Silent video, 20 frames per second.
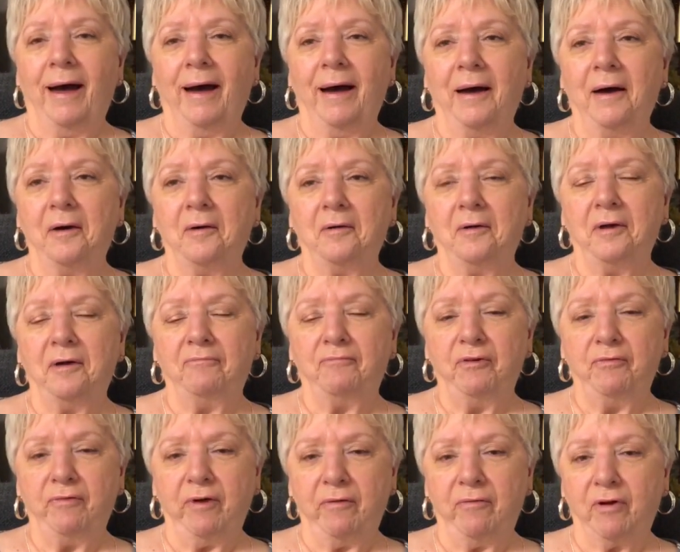If
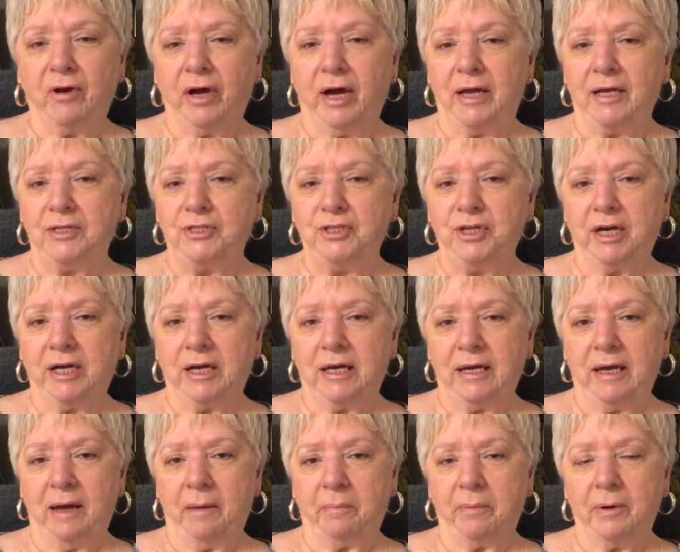you've ever cut a
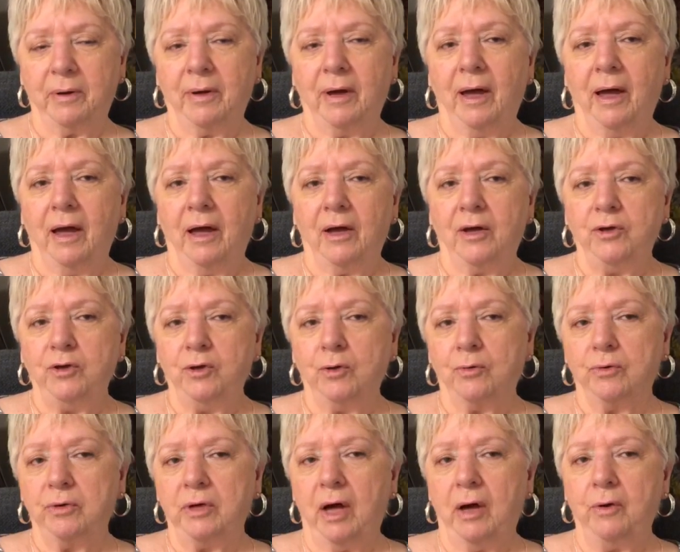chicken up,
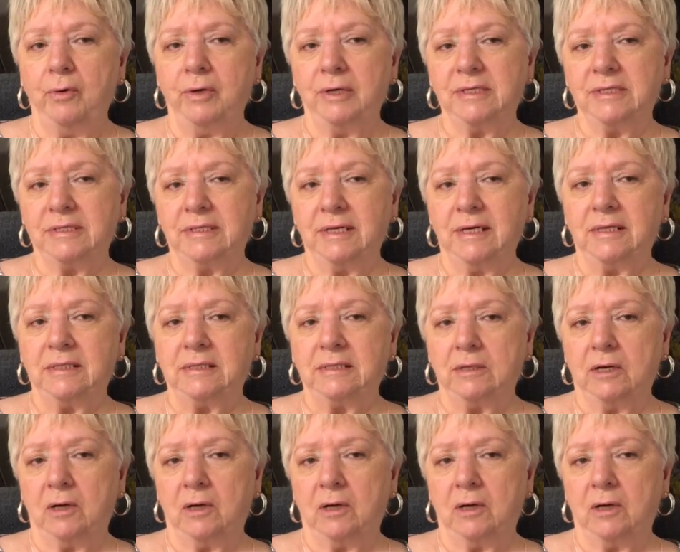you'll notice that